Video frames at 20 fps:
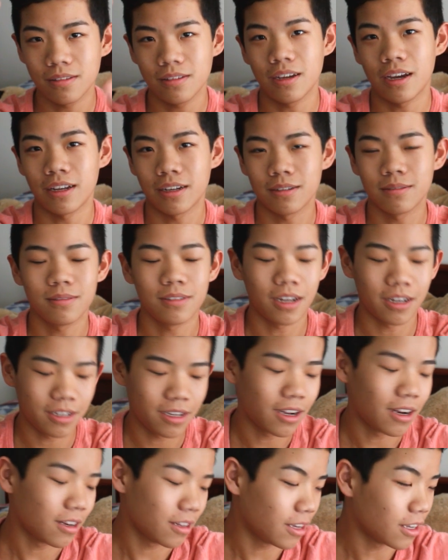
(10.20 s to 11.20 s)
Yada, yada,
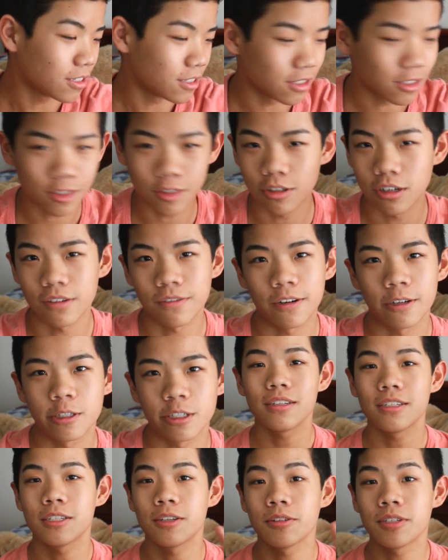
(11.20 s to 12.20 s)
yada. Get to the story,
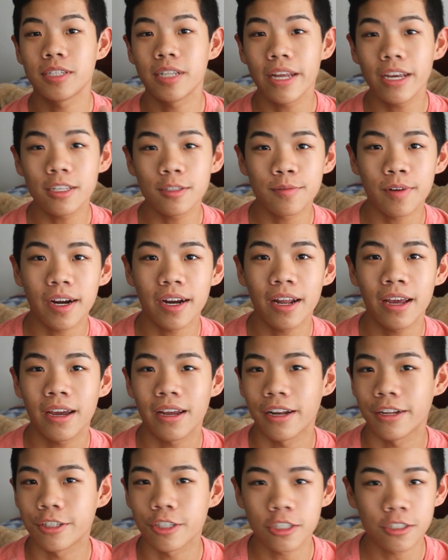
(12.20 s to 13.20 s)
Frederic. So today is Friday,
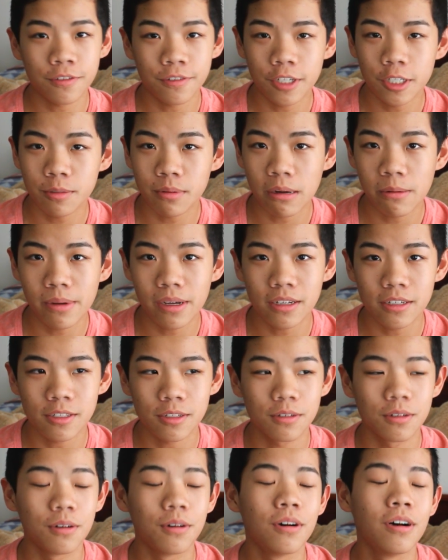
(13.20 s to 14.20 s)
and I just finished my week of
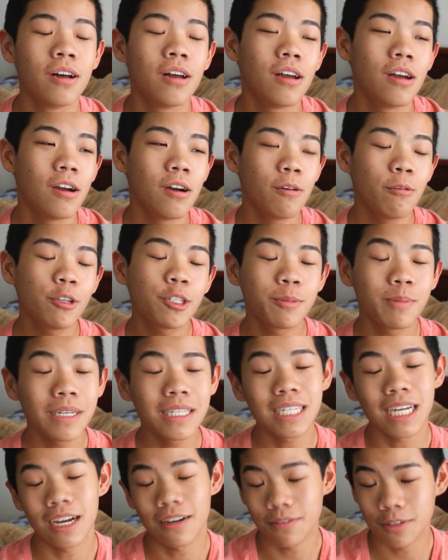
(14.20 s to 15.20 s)
school, which
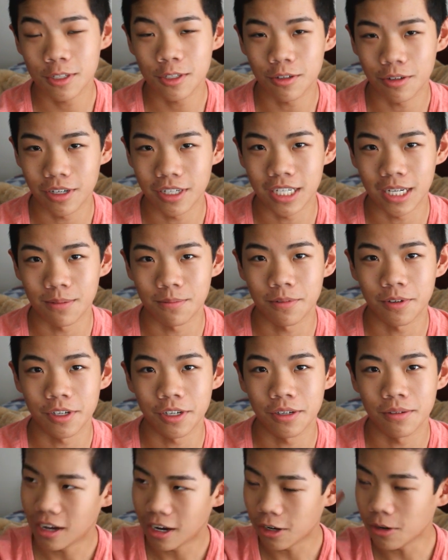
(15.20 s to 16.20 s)
means I have a story time for
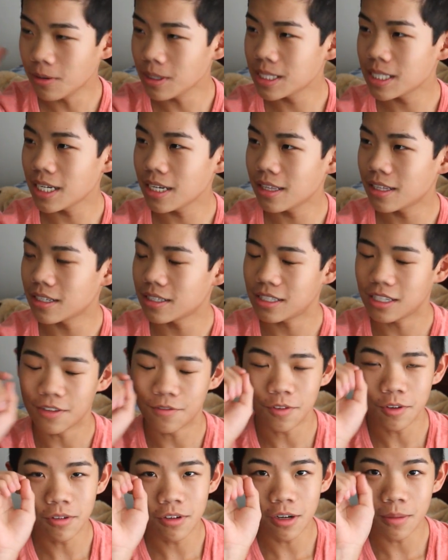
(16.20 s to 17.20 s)
you. I always say this,
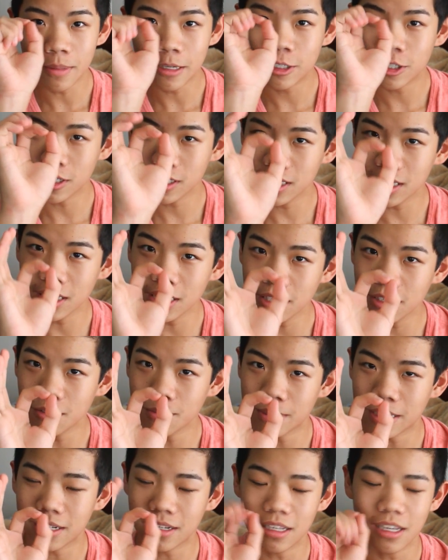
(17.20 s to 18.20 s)
if you know me just a little
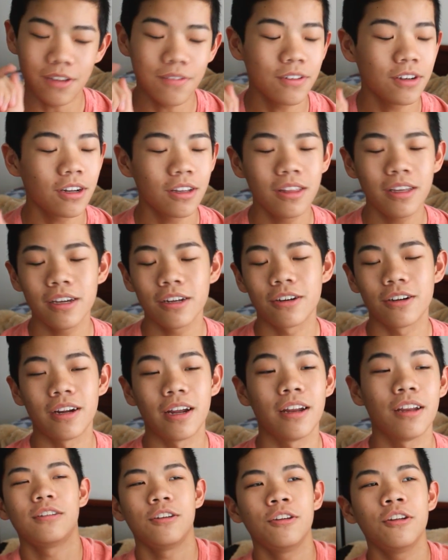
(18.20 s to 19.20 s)
bit, even on the
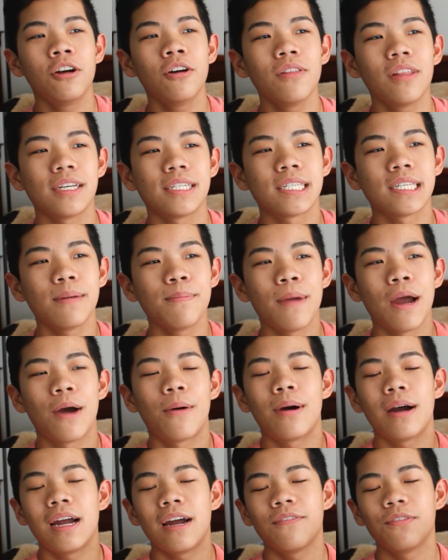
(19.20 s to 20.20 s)
internet, you know that somehow
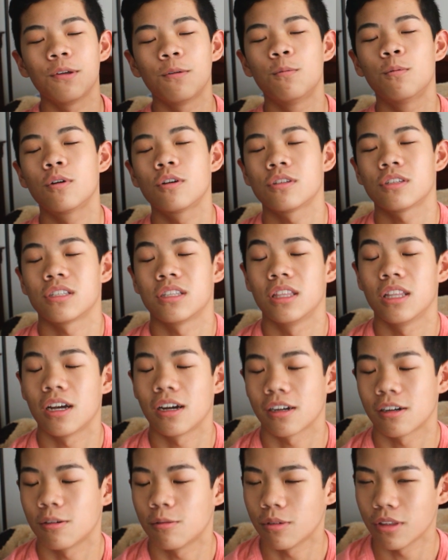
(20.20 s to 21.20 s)
I have the worst
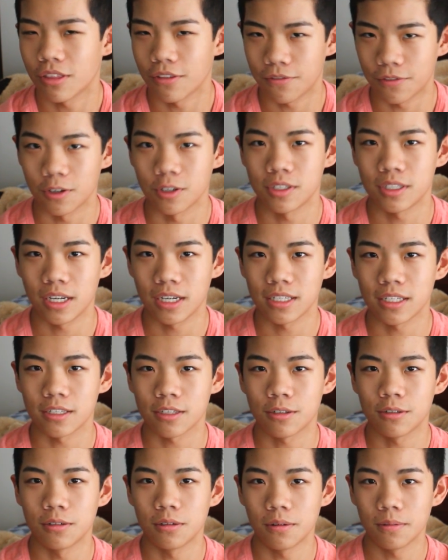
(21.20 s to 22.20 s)
luck with the first days of
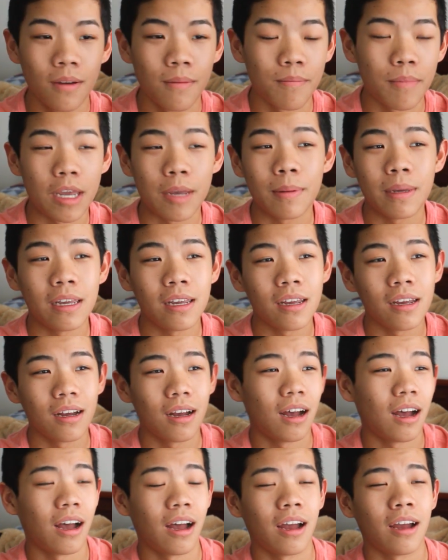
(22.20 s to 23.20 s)
school. Maybe
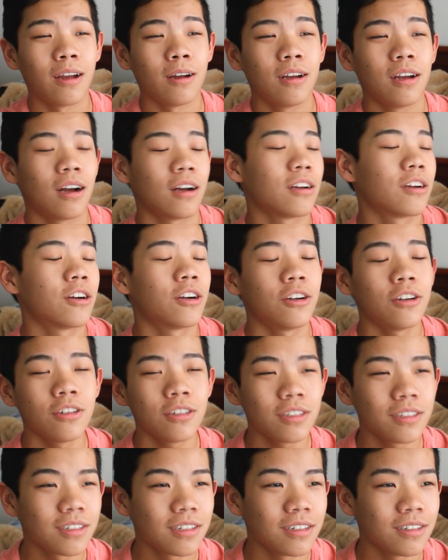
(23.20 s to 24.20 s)
I got
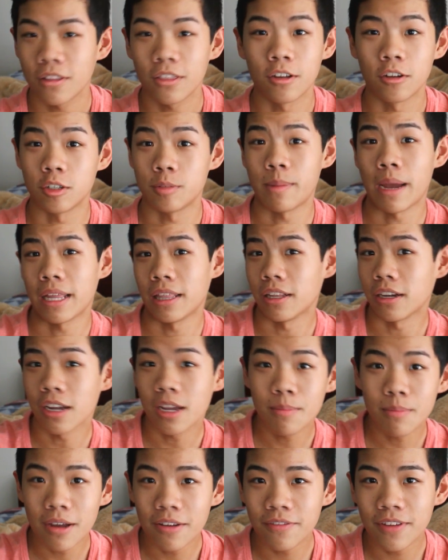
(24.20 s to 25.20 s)
cursed, there's bad luck
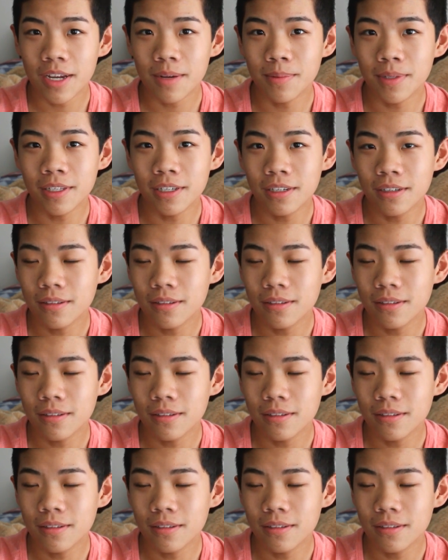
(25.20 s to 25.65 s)
in my family.